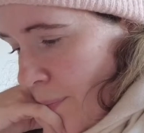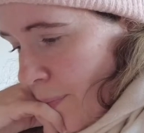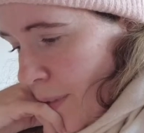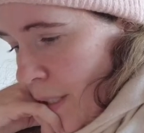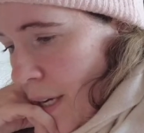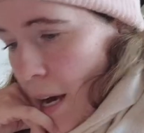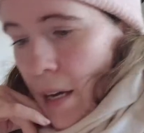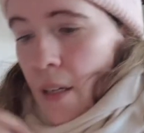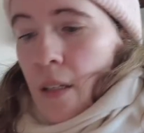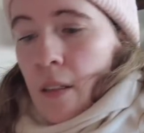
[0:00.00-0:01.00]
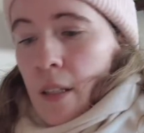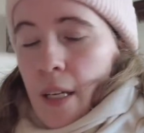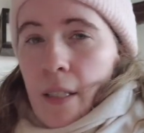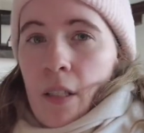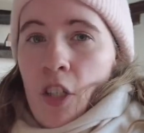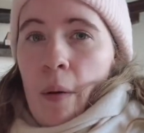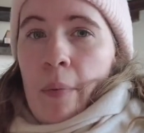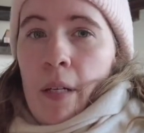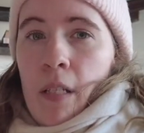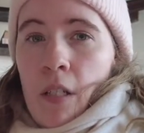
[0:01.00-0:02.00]
Yeah, let's jump
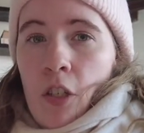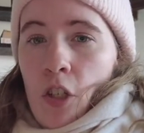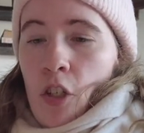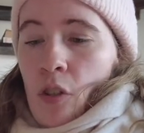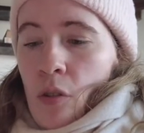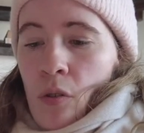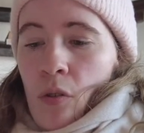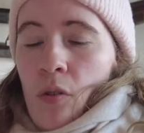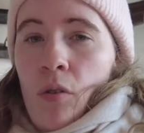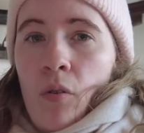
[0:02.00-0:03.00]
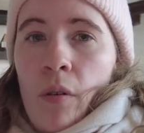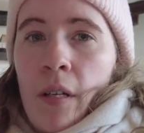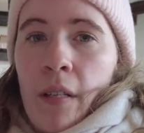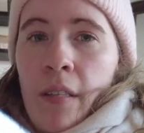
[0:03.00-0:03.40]
into